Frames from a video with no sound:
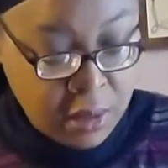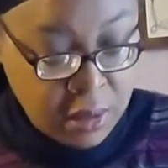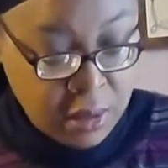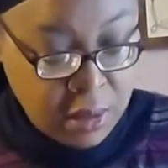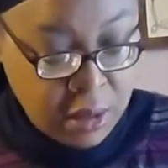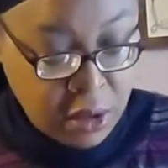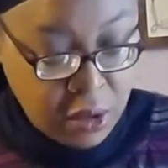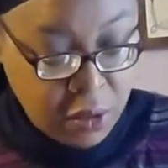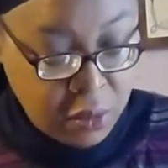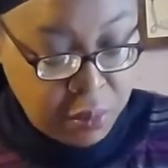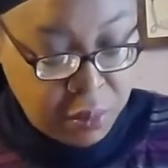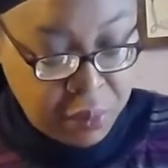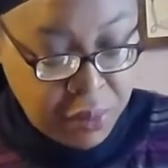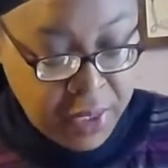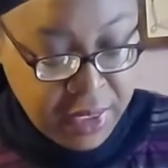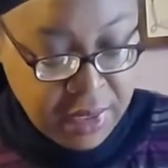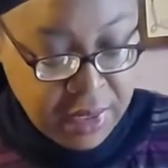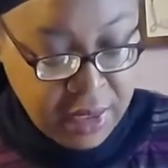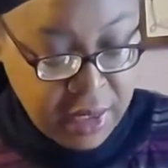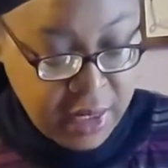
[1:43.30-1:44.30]
So
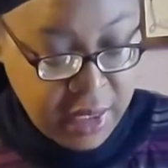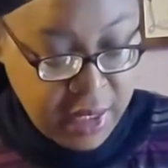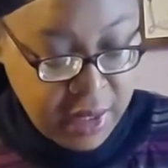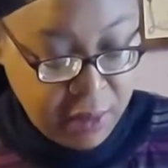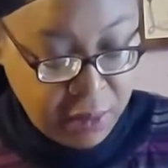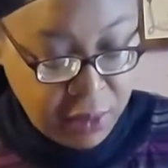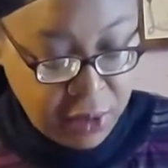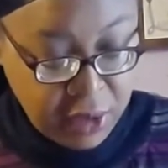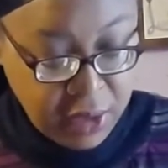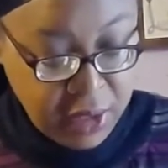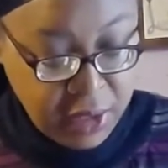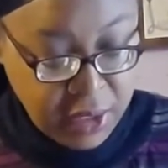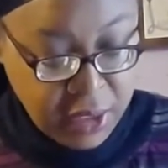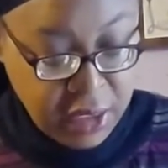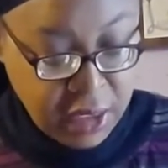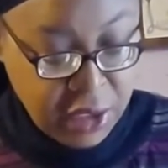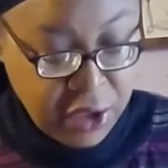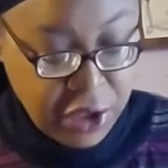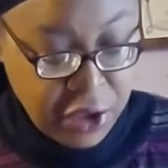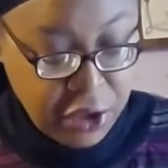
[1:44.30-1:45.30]
press it in there really
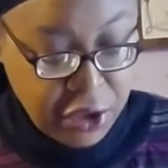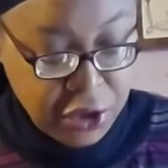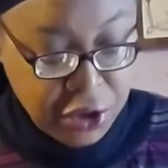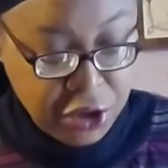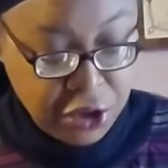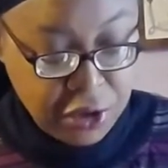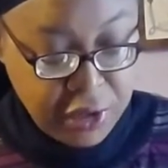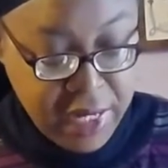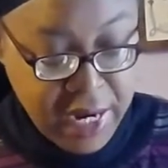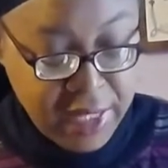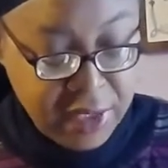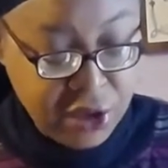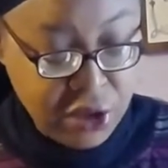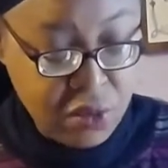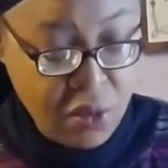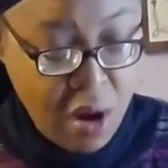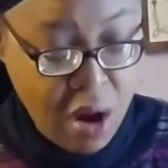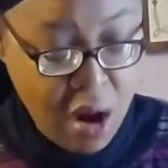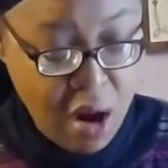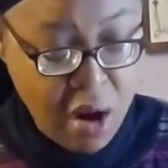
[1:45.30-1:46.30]
good, not
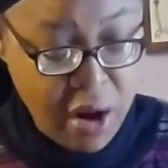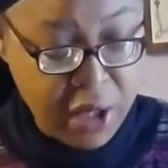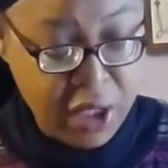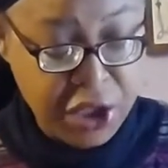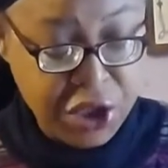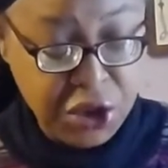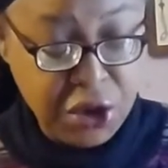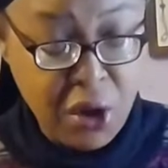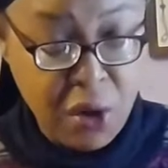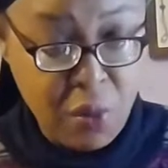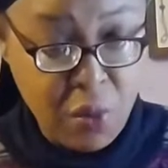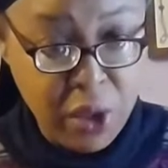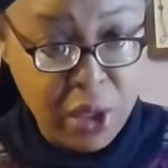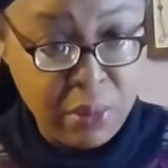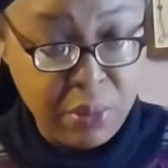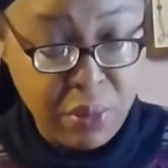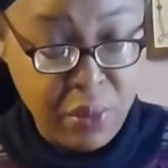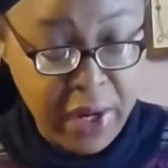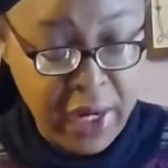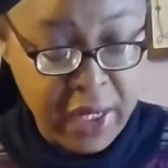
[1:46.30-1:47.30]
too hard because you don't want
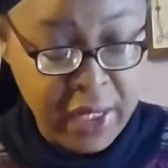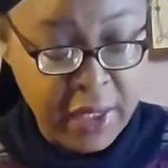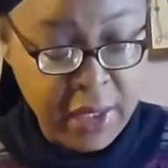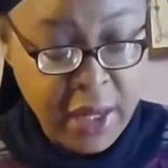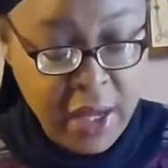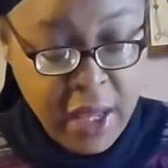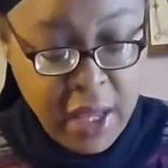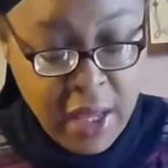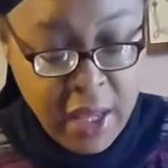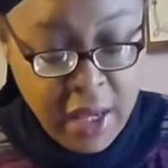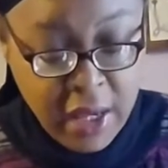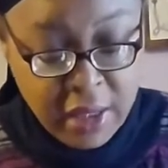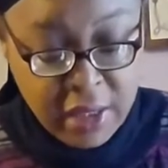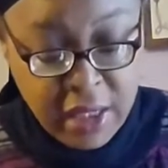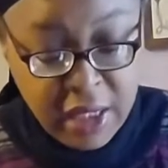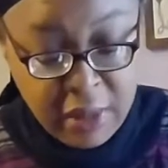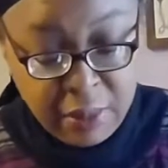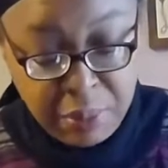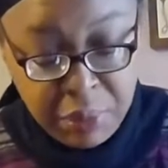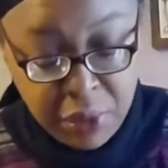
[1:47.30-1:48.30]
to break it.
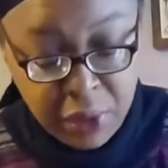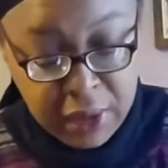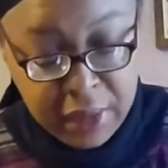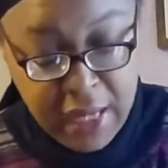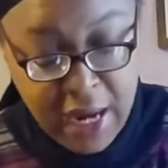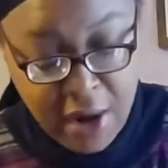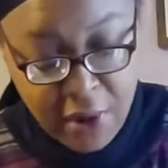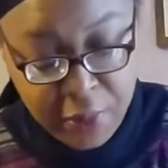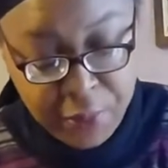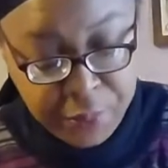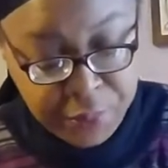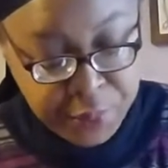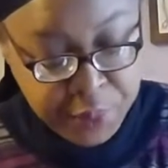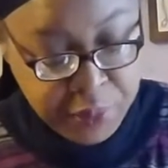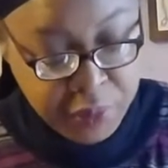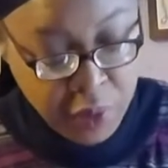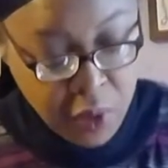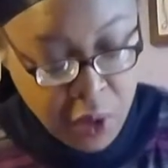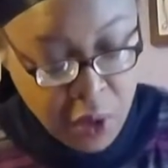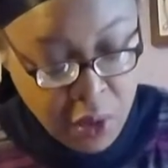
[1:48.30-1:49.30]
Then pull it out.
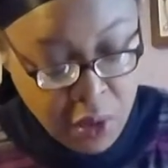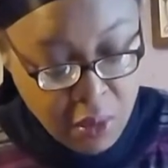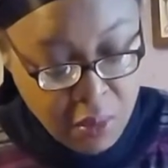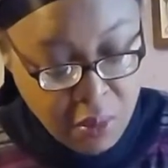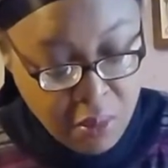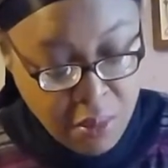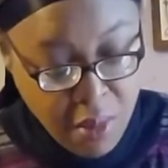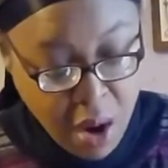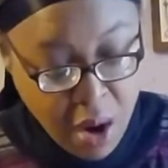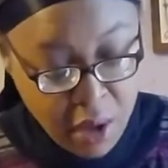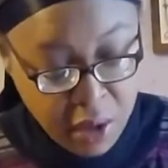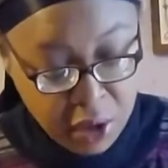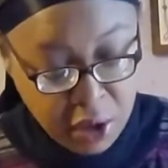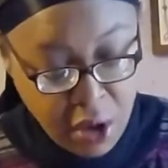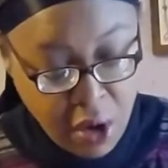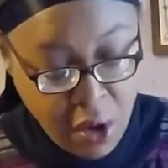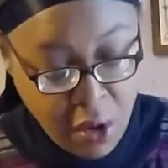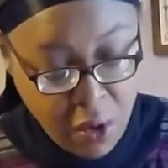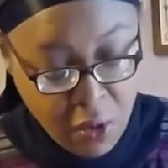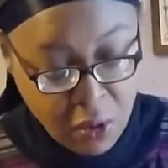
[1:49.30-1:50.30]
Mark the
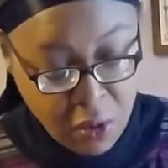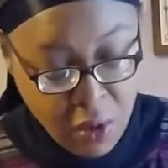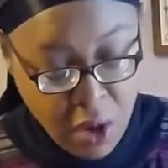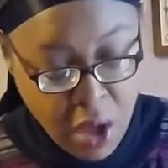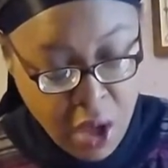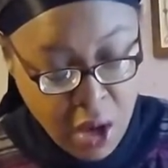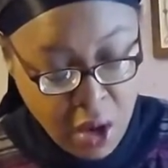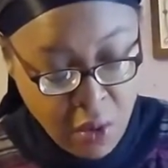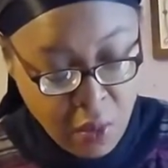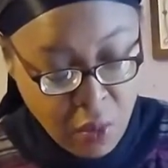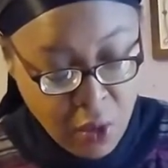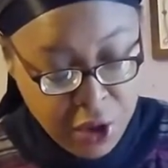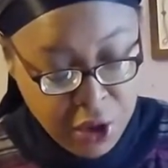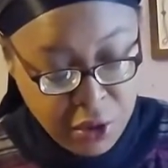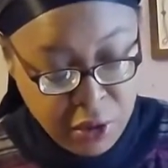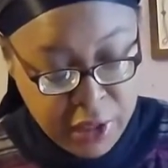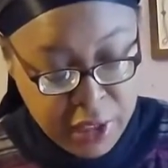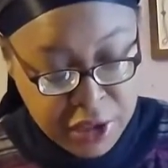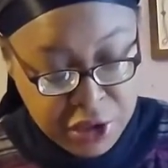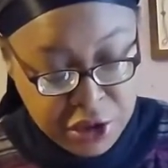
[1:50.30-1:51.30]
hole where
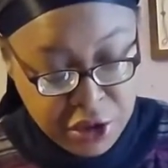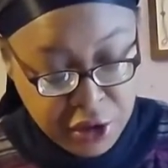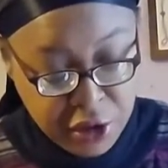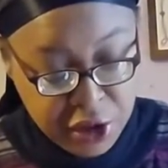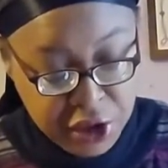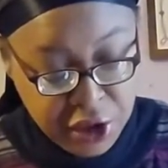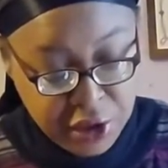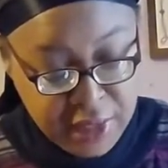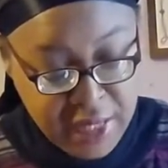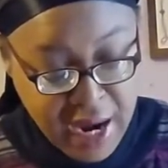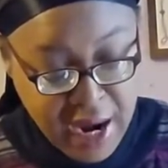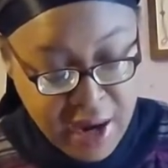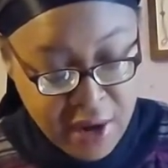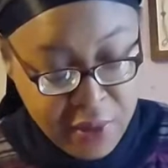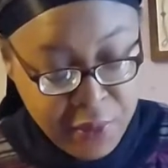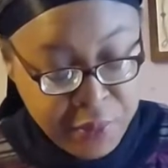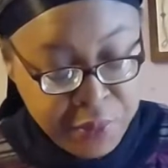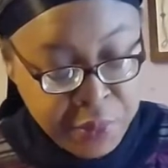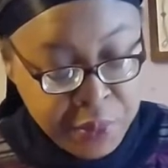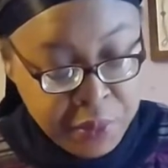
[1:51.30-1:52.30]
you inserted your dowel.